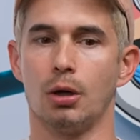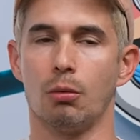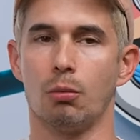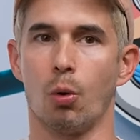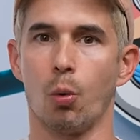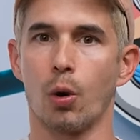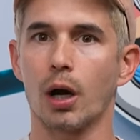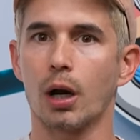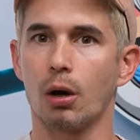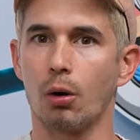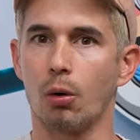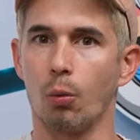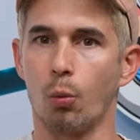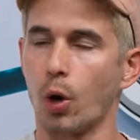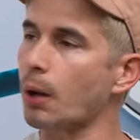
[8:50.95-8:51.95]
Well, what?
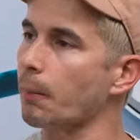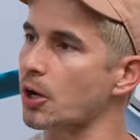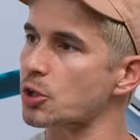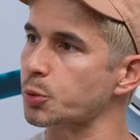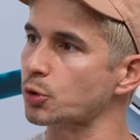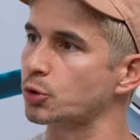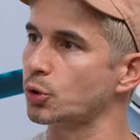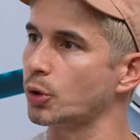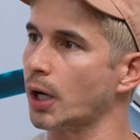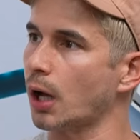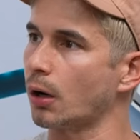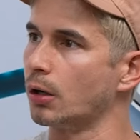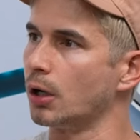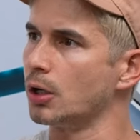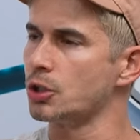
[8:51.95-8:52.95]
What am I supposed to do
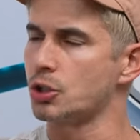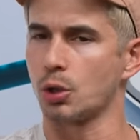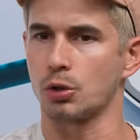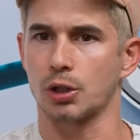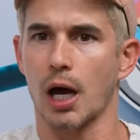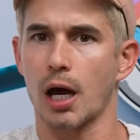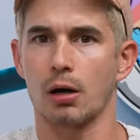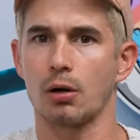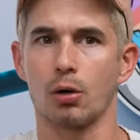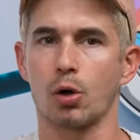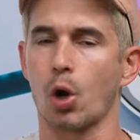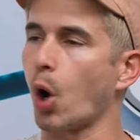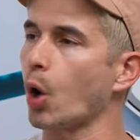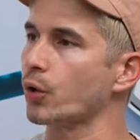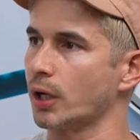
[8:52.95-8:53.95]
now? She goes, I don't know.
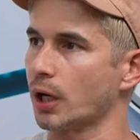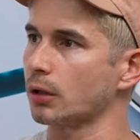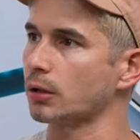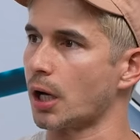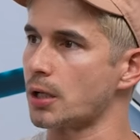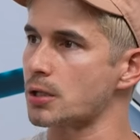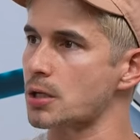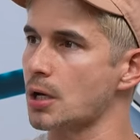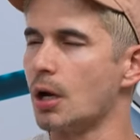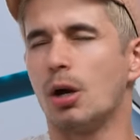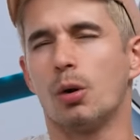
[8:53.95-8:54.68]
Call the airlines.